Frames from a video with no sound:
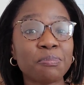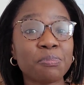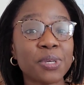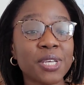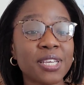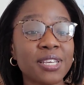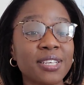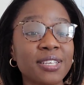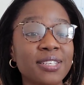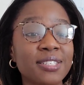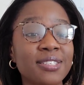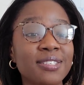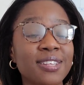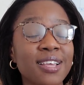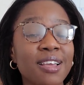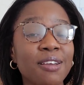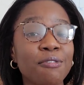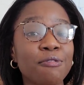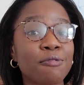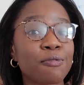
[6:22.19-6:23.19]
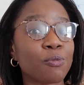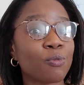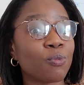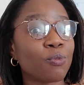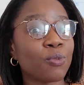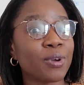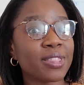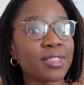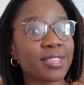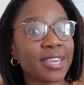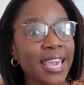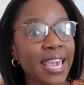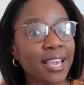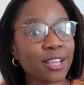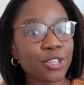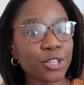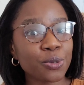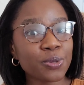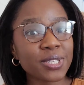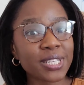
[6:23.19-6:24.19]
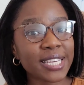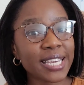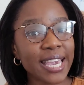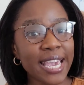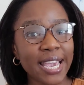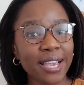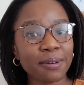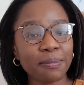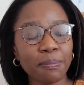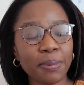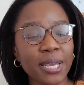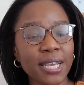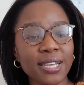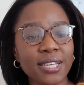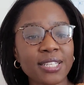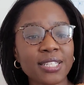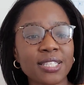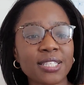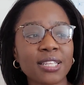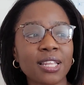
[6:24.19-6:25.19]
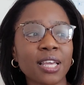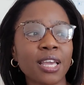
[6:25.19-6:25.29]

and peas using canned beans.